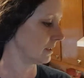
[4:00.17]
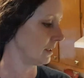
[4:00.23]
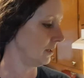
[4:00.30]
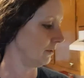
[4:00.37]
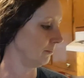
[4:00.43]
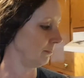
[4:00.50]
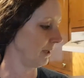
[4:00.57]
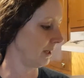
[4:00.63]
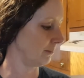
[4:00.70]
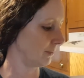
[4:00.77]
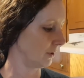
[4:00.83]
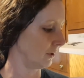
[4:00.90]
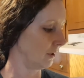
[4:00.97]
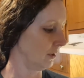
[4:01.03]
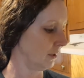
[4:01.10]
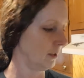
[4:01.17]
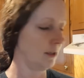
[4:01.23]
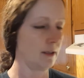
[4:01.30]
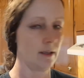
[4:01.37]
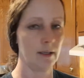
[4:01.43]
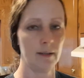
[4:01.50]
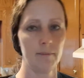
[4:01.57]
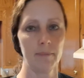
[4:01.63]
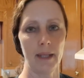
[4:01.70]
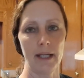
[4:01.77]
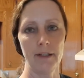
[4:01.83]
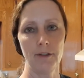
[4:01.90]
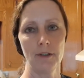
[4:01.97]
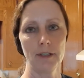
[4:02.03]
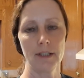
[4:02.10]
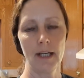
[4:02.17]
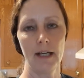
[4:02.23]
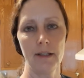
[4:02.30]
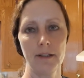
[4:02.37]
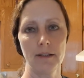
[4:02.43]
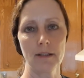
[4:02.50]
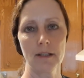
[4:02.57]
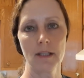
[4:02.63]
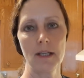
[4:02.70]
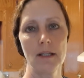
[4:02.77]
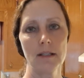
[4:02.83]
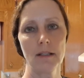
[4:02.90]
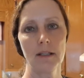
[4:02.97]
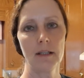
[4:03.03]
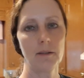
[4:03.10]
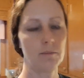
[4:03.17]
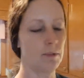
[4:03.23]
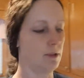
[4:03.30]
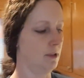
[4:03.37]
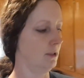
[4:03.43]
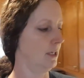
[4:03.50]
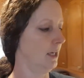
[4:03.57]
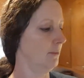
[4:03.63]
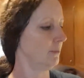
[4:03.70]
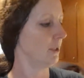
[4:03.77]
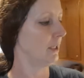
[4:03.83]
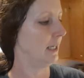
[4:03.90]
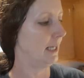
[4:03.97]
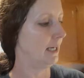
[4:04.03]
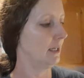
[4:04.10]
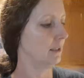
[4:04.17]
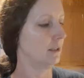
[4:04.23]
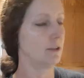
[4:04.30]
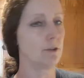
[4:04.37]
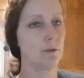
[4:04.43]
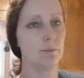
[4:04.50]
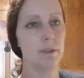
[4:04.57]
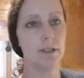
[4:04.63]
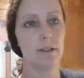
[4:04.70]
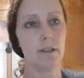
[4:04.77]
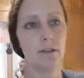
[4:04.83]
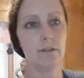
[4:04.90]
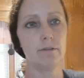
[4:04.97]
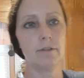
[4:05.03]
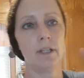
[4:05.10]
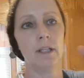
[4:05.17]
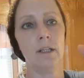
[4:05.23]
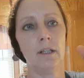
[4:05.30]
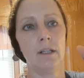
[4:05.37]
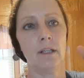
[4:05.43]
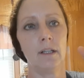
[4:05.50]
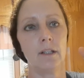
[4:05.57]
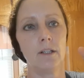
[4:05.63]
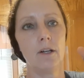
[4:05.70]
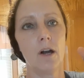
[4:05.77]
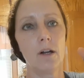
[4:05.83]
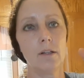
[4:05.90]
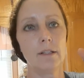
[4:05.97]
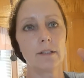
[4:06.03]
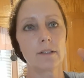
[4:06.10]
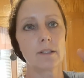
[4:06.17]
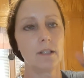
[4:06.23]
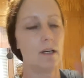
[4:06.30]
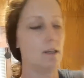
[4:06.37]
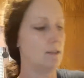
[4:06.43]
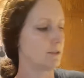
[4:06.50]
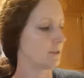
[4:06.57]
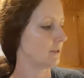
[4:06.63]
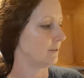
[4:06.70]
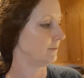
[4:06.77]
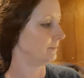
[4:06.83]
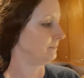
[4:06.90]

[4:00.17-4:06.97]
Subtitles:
salt and pepper and your Italian seasoning, but I'm going to add a little bit of garlic salt